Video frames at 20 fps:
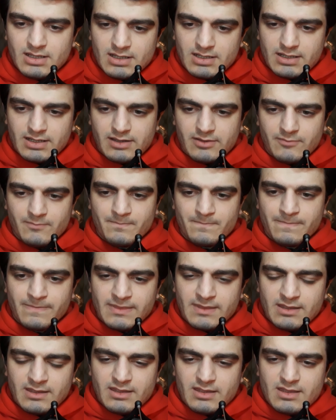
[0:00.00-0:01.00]
Now,
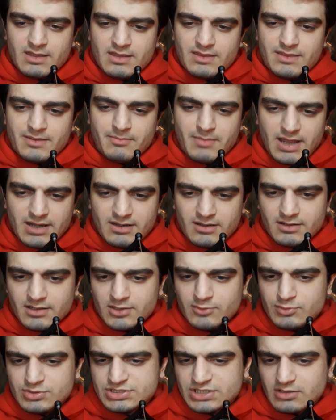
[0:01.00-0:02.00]
the manner
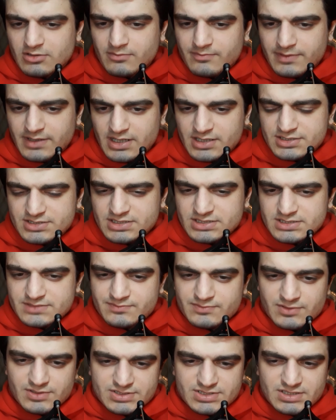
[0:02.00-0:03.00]
in which our patients
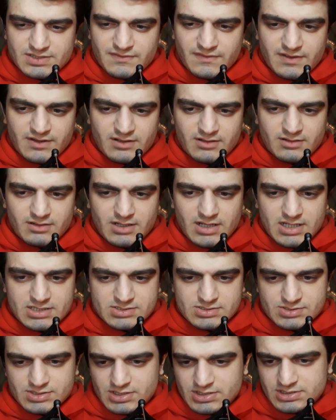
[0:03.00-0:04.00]
present their
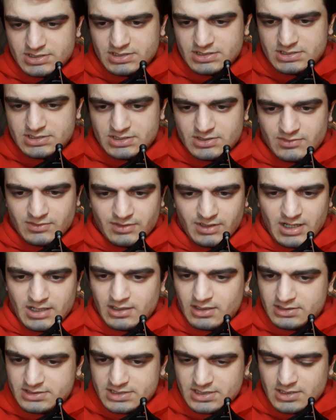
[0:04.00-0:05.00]
associations during
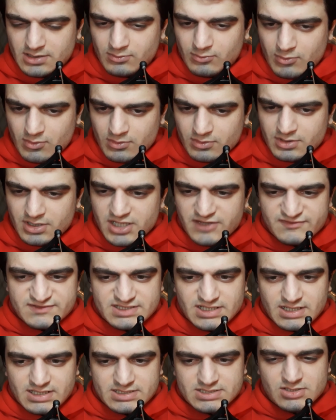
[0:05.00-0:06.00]
analytical work gives
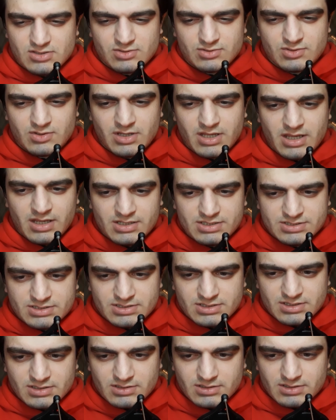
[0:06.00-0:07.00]
us
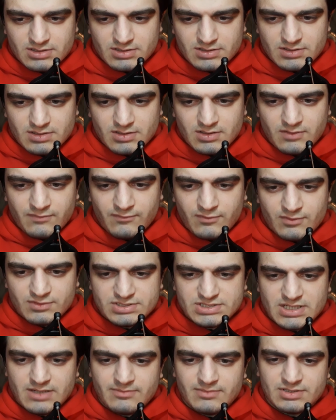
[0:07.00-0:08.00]
occasion for
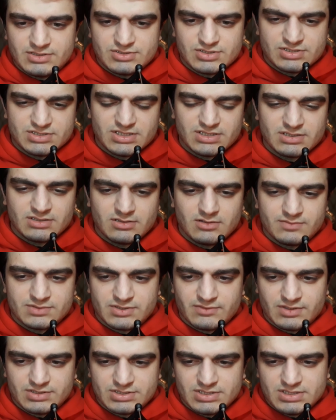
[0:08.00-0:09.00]
some interesting
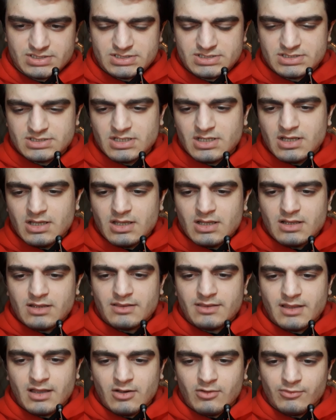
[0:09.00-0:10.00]
observations.
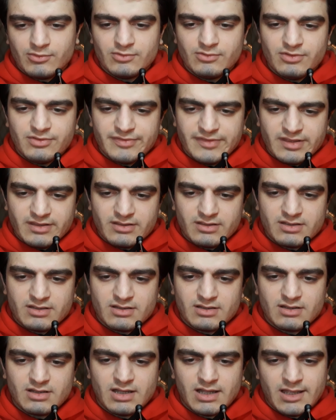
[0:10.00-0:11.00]
Now, you'll think
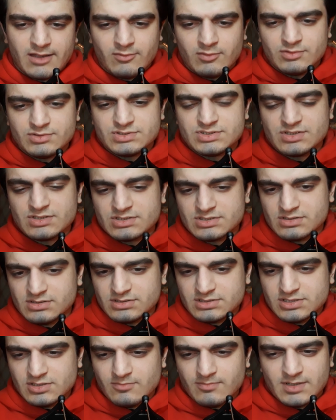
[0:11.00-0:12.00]
I want to
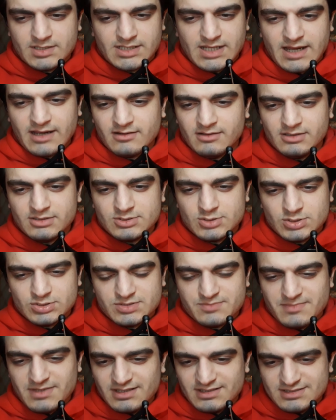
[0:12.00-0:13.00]
insult you, but I really
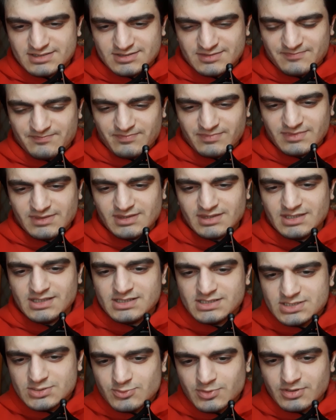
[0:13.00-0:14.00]
don't mean to.
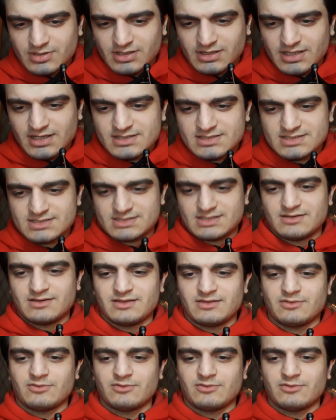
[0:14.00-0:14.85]
This, we realize, is a